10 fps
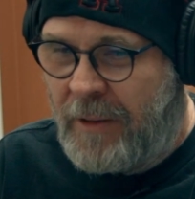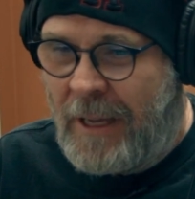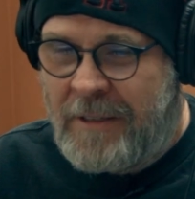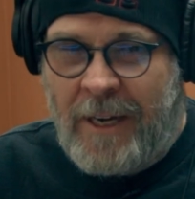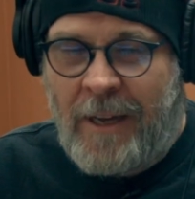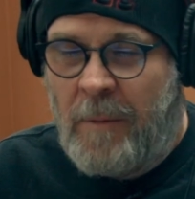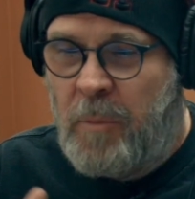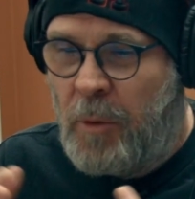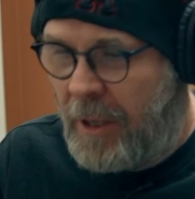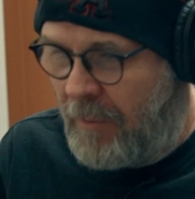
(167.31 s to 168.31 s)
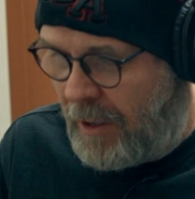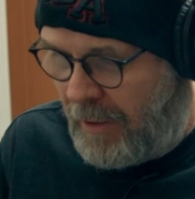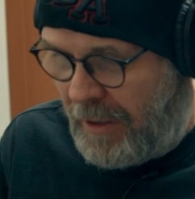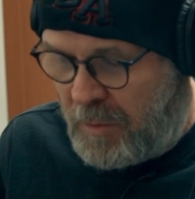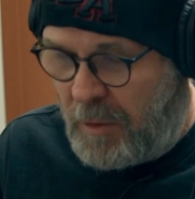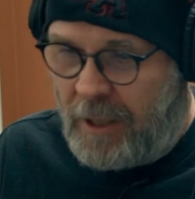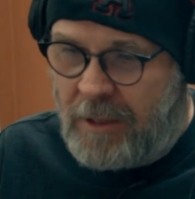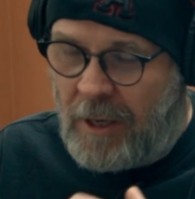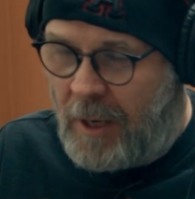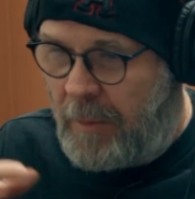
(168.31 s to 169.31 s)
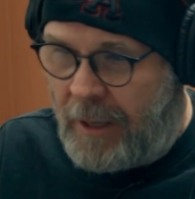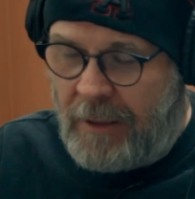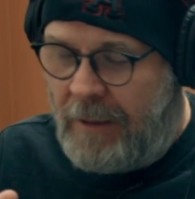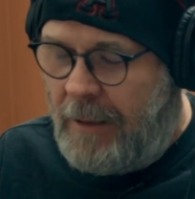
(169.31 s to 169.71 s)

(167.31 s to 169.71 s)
That's kind of the point of all this. We're going to talk about